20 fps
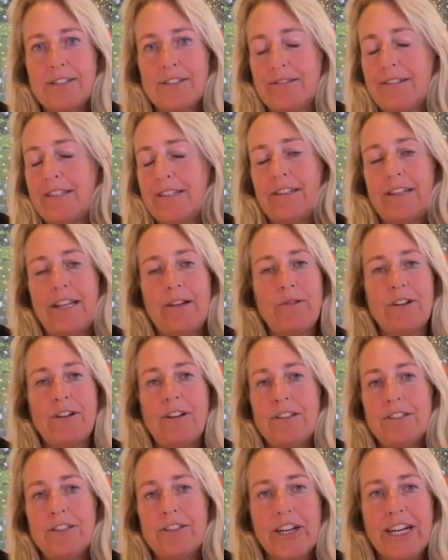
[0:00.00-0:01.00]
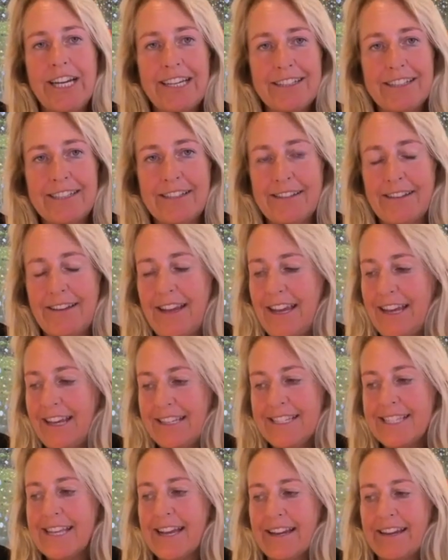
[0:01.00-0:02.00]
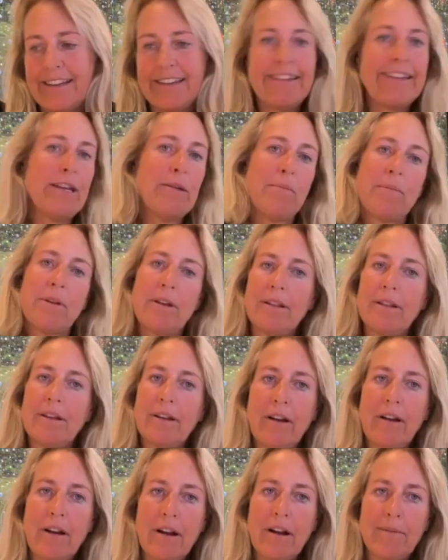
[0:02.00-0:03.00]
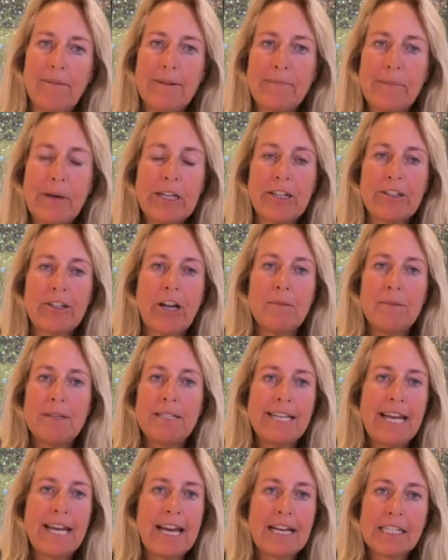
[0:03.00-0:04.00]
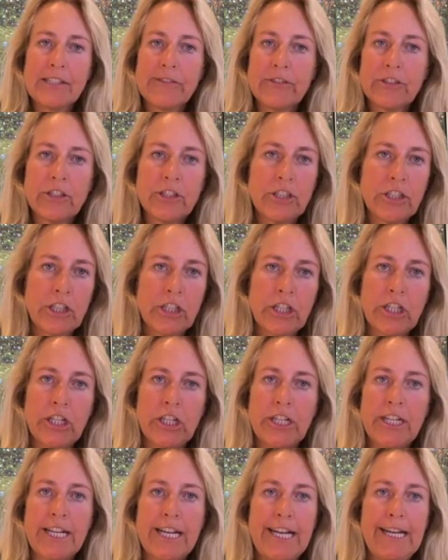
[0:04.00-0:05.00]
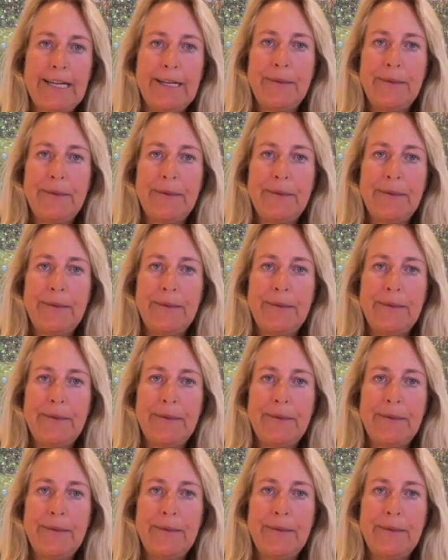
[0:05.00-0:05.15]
they were all great. I second him on the carbon tax for sure.